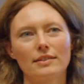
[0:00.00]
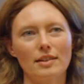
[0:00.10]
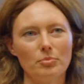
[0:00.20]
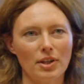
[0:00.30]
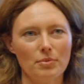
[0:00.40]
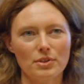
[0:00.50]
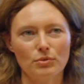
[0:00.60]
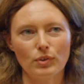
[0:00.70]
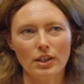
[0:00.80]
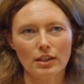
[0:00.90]
sometimes it
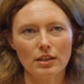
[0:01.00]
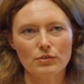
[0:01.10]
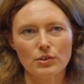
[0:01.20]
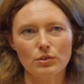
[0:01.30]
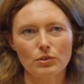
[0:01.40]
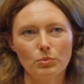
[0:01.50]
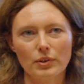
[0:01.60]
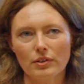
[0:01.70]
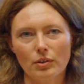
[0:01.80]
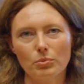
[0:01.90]
really leaves you with
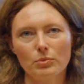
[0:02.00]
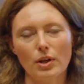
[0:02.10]
an open